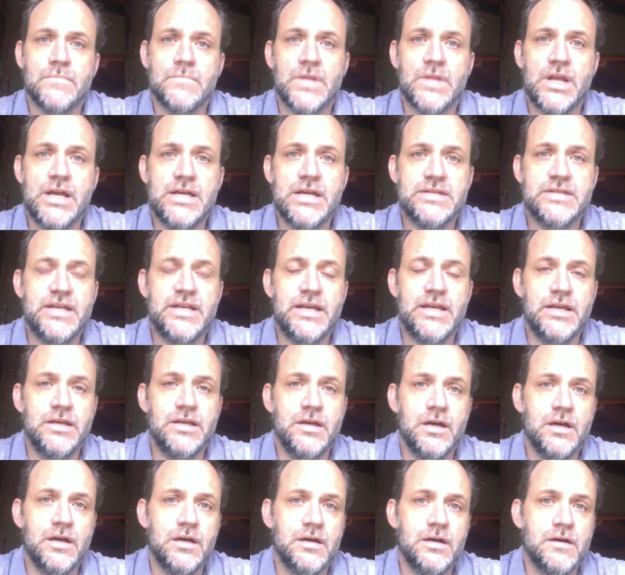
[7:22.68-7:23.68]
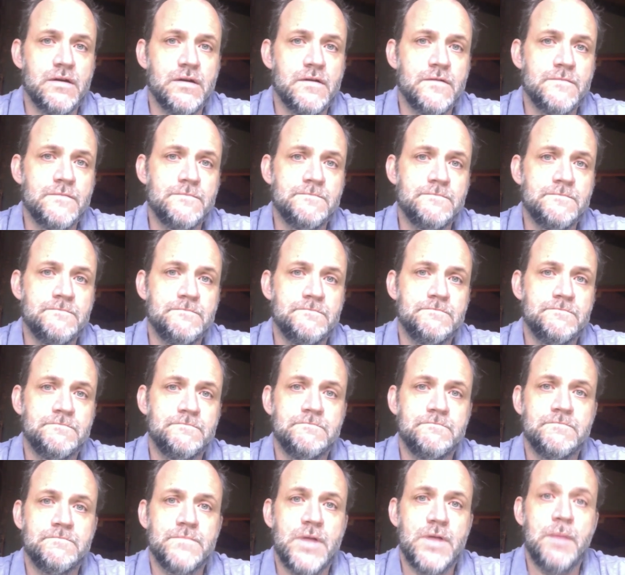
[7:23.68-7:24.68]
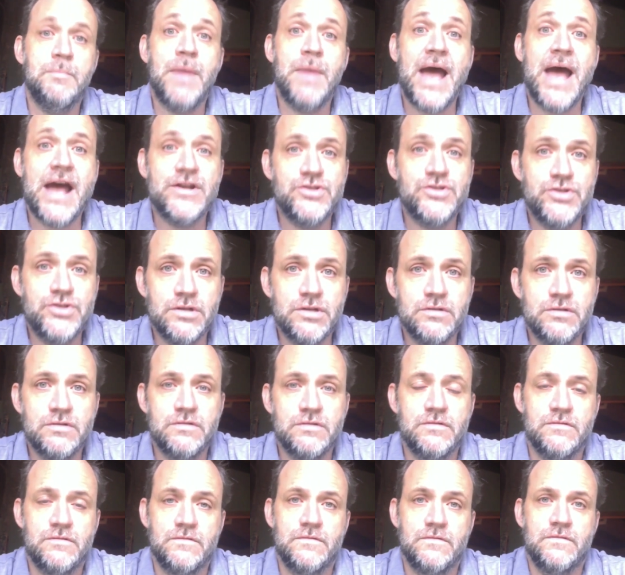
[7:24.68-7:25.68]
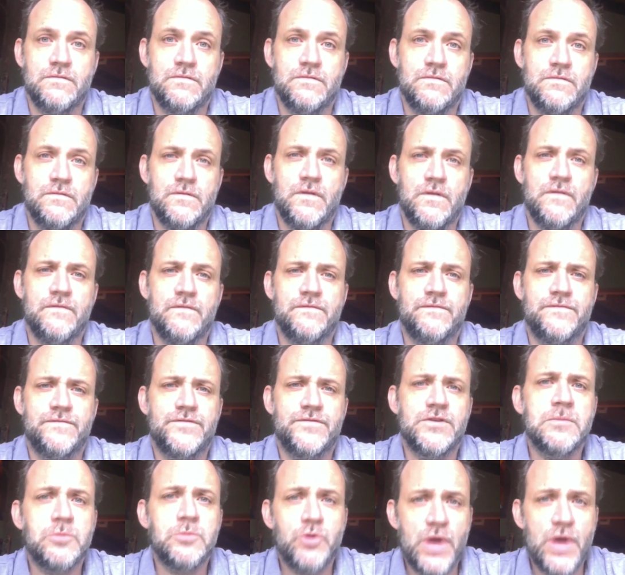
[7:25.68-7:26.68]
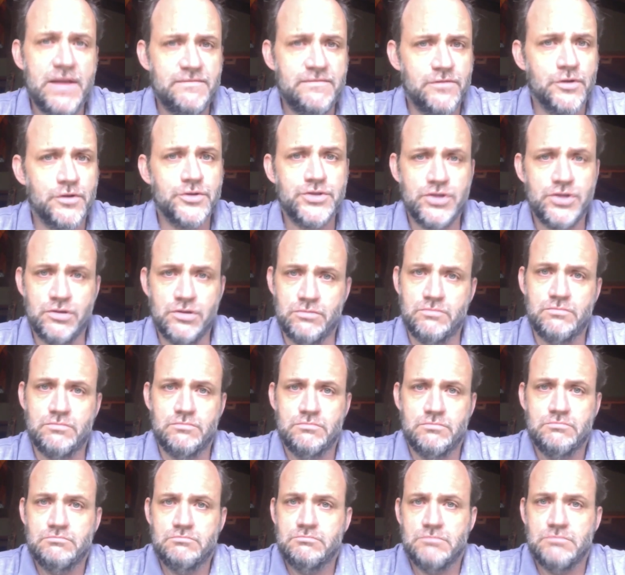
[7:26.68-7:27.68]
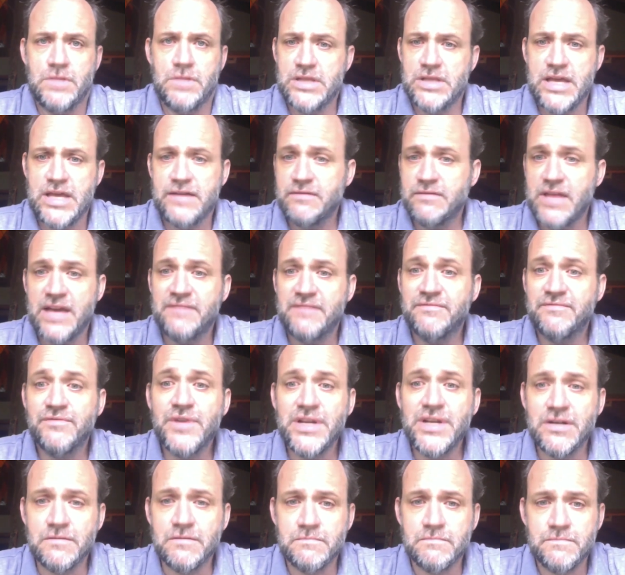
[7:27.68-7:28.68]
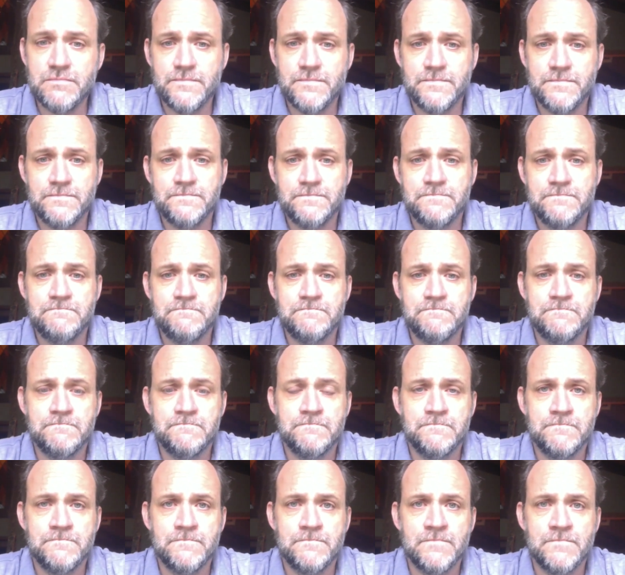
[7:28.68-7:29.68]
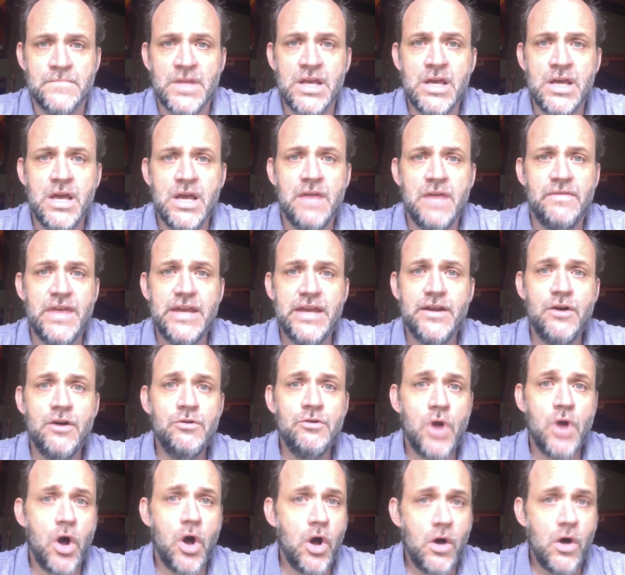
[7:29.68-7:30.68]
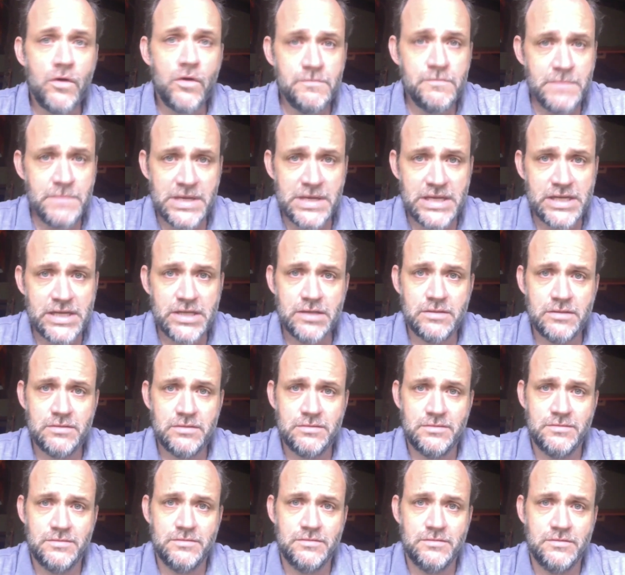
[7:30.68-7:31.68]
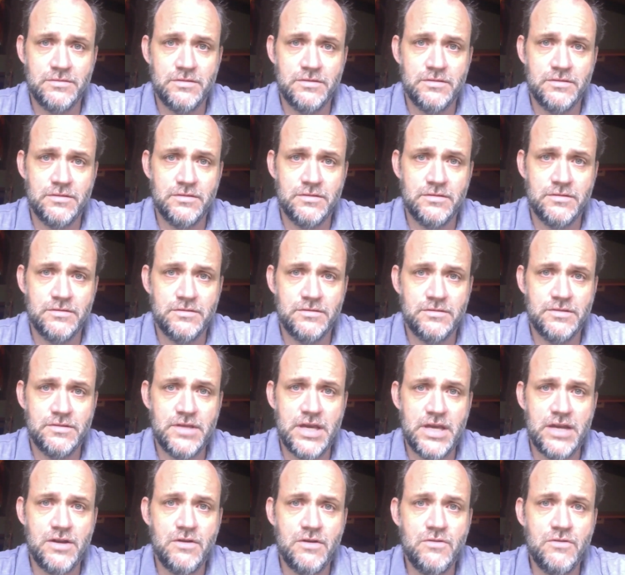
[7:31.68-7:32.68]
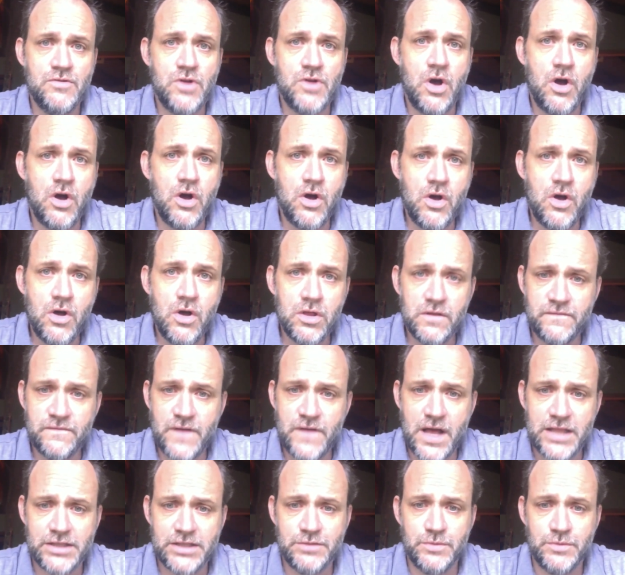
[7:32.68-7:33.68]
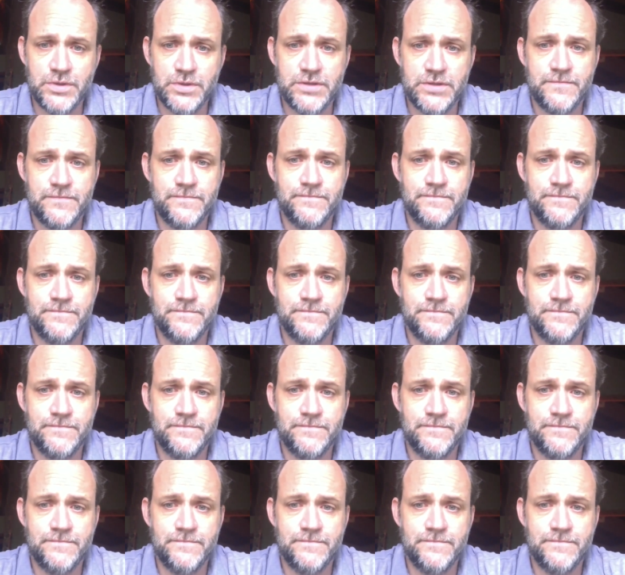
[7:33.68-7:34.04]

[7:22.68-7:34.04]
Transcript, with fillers: as a, uh, a bastion of some great virtue, like, like freedom. They own all the media, They'd own all of Hollywood.